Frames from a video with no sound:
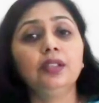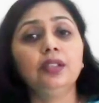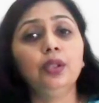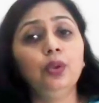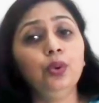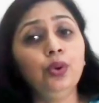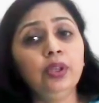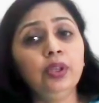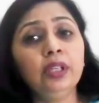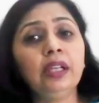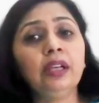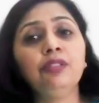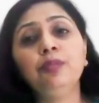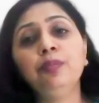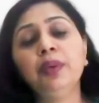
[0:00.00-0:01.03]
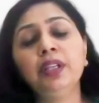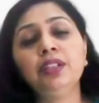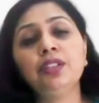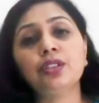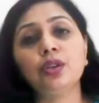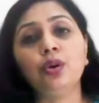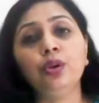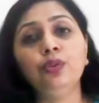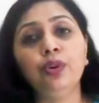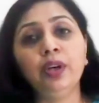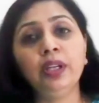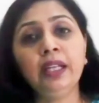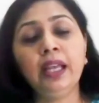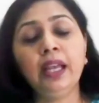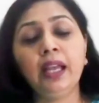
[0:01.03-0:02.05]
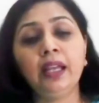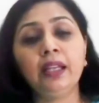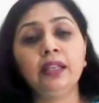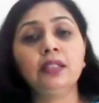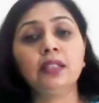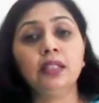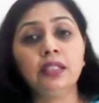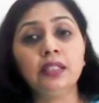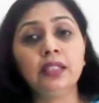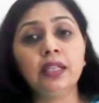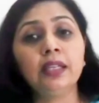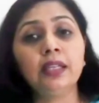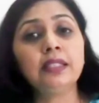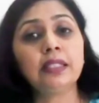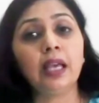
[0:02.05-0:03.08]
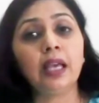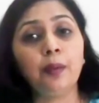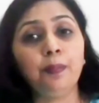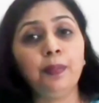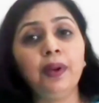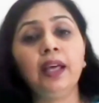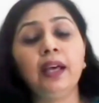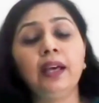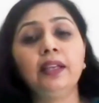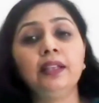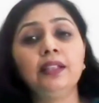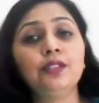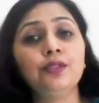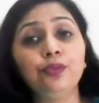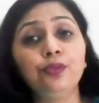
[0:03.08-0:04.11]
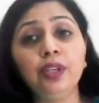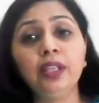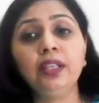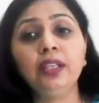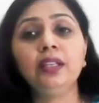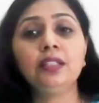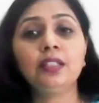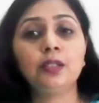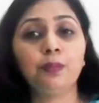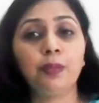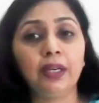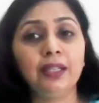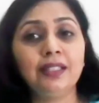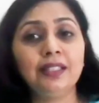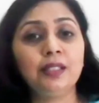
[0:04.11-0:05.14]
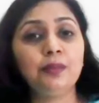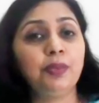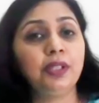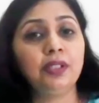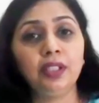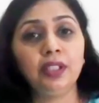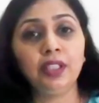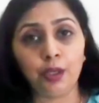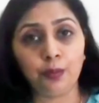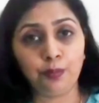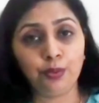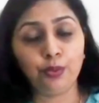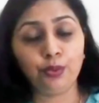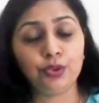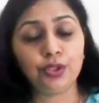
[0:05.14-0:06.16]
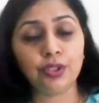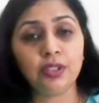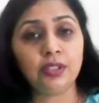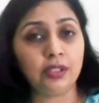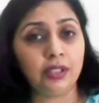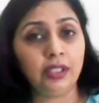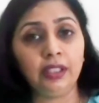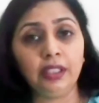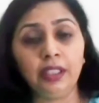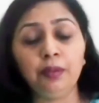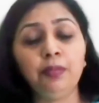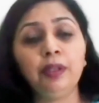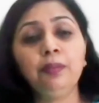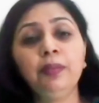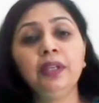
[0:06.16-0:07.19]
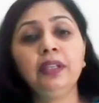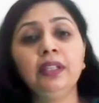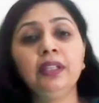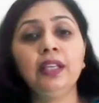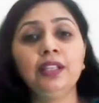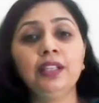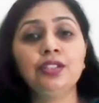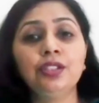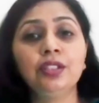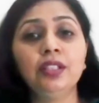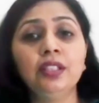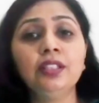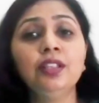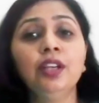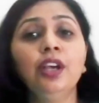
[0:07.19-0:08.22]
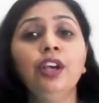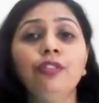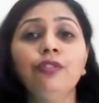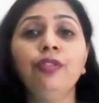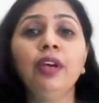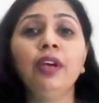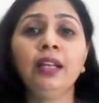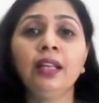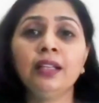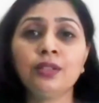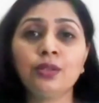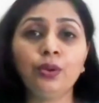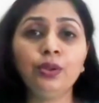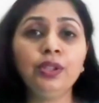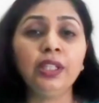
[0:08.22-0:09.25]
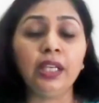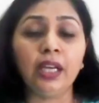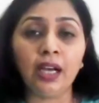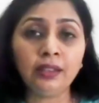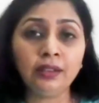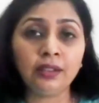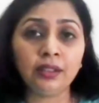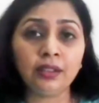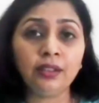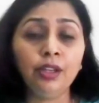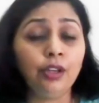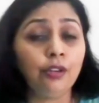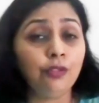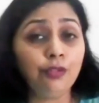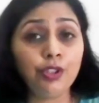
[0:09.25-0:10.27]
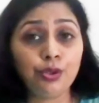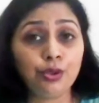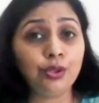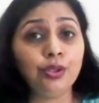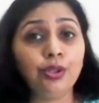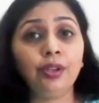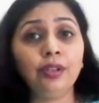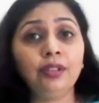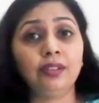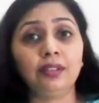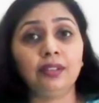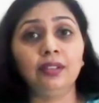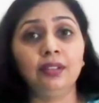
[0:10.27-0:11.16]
The local government, on one hand, does applies various participatory approaches in implementing SDGs, whereas on the other, we should not